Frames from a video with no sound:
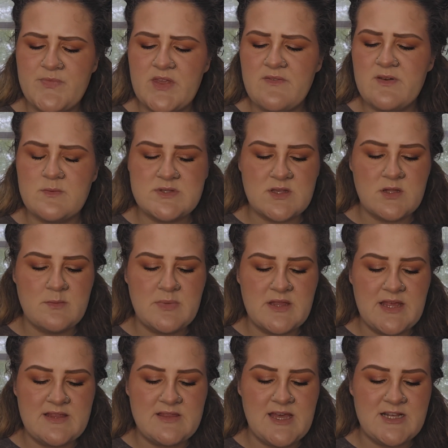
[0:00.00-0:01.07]
if it was going to be
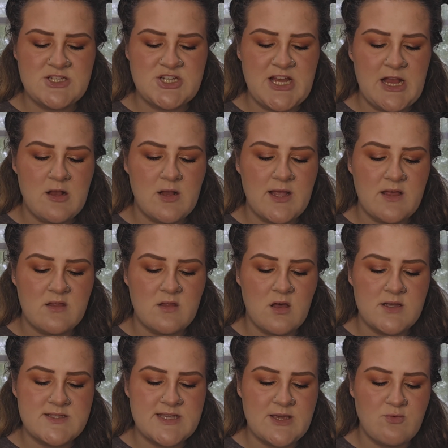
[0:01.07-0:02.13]
like that cherry
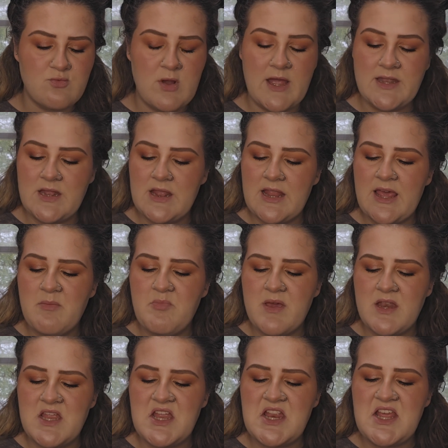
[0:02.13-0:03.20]
glossy red lip,
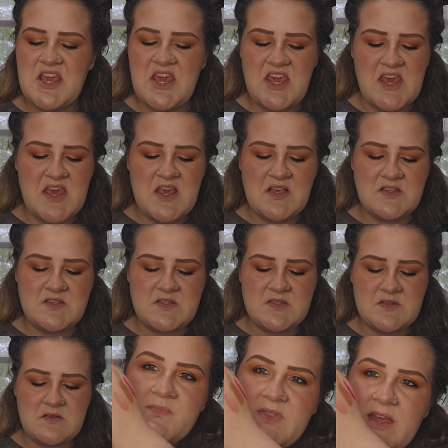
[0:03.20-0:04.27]
and it
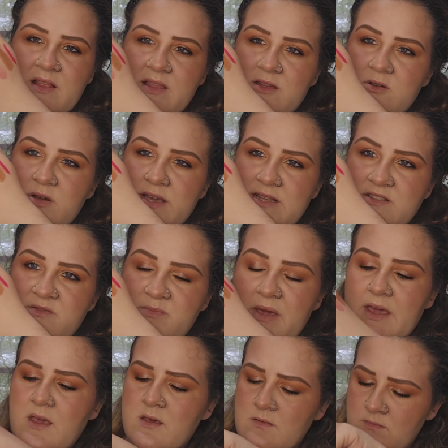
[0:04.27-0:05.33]
is. That little hint of
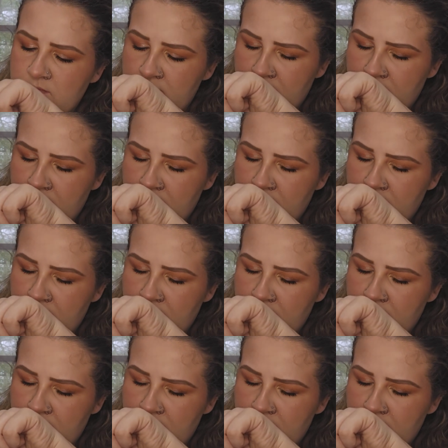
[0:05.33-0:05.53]
pink.